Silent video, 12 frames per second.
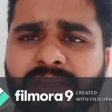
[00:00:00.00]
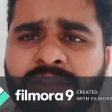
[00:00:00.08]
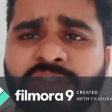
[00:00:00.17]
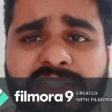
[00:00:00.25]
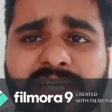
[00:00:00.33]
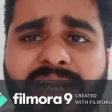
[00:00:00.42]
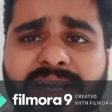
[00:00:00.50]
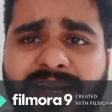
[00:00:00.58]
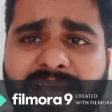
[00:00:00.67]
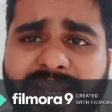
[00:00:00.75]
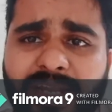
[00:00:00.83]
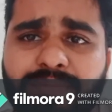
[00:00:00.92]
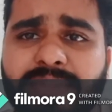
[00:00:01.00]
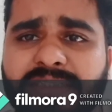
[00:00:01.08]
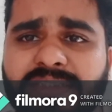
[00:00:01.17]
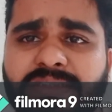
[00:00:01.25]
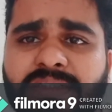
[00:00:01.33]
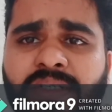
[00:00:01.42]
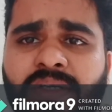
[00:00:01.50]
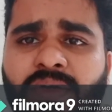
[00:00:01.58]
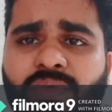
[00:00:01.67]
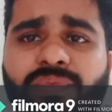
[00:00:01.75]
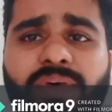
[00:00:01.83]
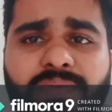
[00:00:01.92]
So there are elements
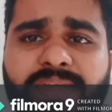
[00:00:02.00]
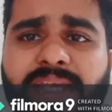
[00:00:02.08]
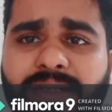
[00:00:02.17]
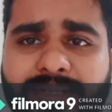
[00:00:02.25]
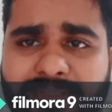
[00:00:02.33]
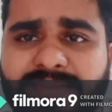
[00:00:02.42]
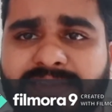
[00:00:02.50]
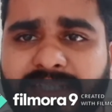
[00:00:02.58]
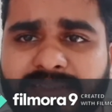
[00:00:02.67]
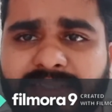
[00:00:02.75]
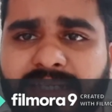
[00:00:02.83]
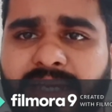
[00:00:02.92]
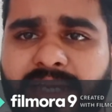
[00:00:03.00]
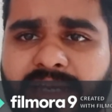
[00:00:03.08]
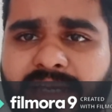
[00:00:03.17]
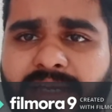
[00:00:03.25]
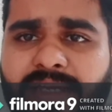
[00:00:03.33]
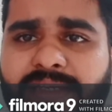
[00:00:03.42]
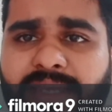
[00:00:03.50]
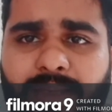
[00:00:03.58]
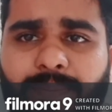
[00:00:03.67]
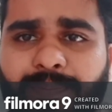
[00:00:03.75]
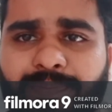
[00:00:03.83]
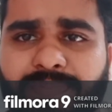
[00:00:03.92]
where we can criticize a
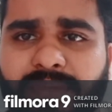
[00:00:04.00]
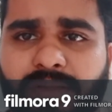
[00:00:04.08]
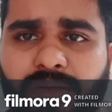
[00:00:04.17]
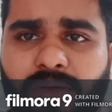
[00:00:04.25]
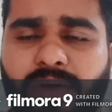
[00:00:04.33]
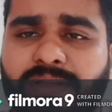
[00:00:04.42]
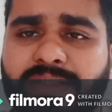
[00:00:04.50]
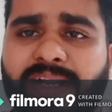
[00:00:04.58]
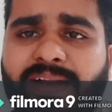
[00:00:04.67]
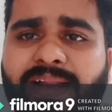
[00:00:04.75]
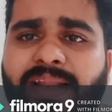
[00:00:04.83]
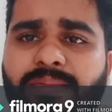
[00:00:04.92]
game, or there are